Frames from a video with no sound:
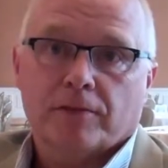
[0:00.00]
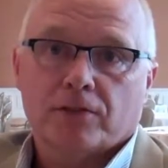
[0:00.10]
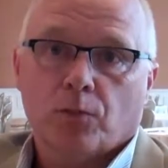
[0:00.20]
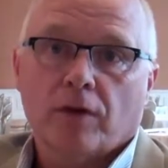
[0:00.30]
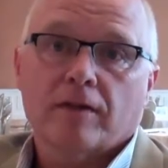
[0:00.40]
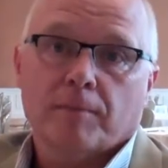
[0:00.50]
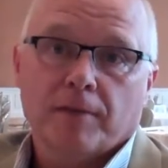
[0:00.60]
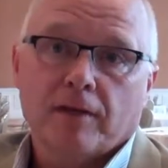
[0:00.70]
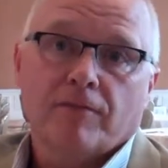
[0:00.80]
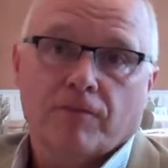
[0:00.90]
So one of the
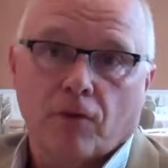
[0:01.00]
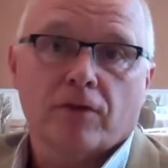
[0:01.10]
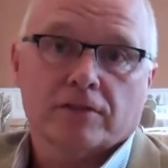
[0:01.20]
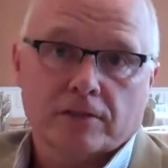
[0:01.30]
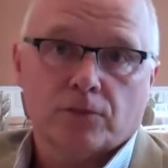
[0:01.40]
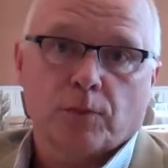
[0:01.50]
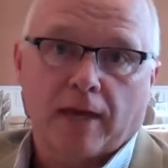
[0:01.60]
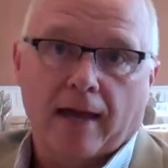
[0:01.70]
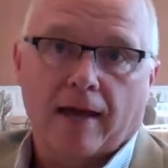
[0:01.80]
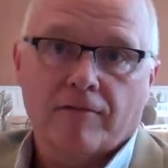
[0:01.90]
big focuses we
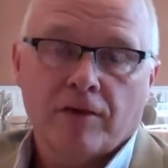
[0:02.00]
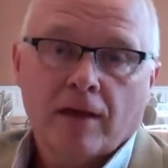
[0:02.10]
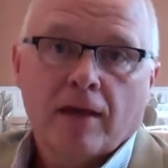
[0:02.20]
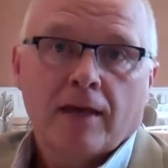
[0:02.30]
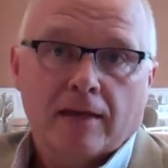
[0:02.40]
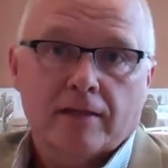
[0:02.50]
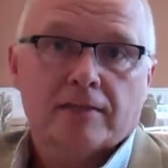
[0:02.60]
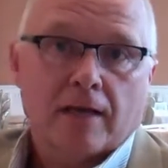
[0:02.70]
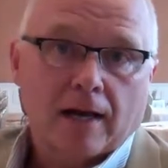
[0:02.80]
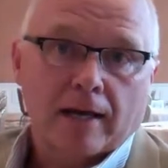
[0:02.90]
have
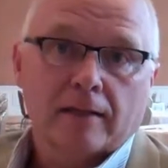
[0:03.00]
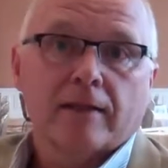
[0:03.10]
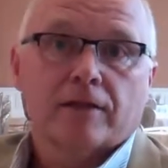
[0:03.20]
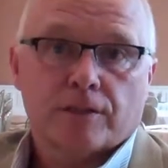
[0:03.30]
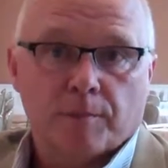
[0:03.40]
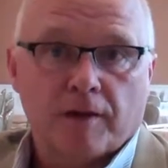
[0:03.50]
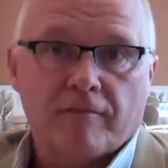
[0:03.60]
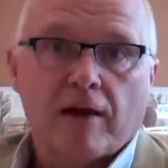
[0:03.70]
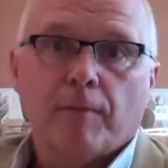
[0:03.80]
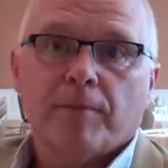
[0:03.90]
is on leadership
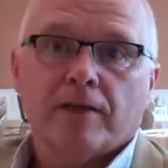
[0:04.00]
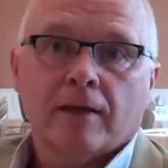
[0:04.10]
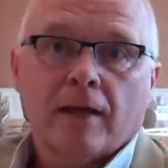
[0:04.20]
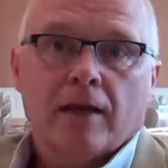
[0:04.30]
development.